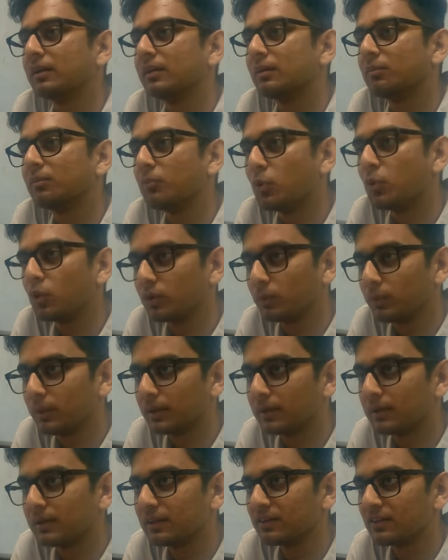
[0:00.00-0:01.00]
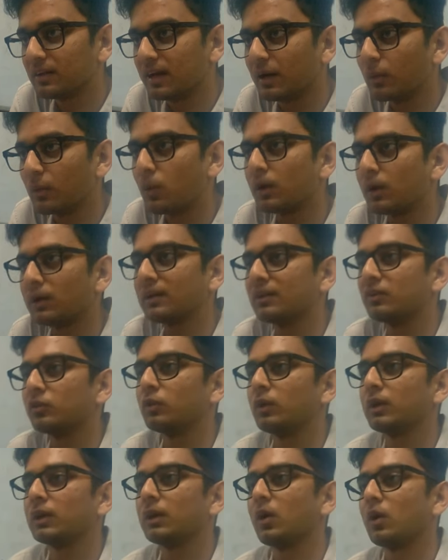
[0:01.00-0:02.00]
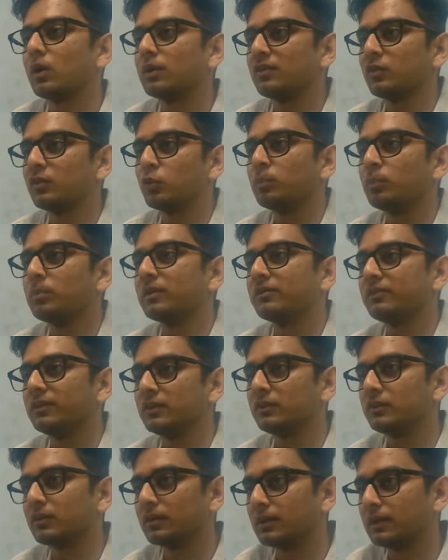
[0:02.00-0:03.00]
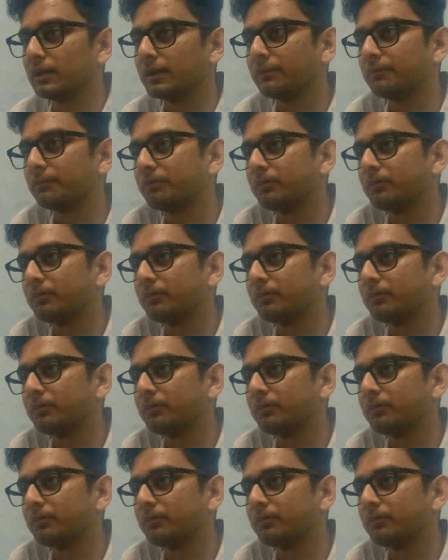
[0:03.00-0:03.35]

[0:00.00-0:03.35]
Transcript: the more we understand what is going on superficially.